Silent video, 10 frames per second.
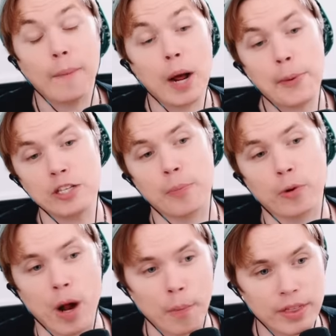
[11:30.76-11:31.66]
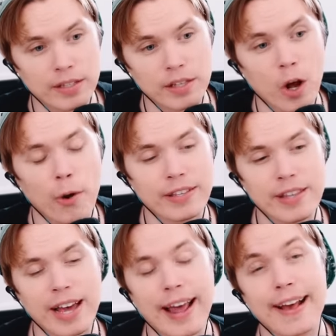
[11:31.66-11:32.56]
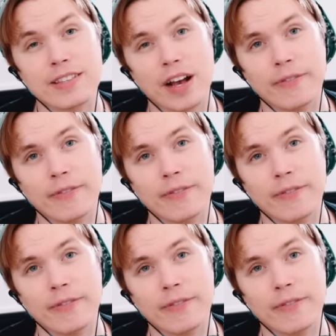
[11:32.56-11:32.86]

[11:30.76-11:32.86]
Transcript: I might be super wrong with this though. It's not as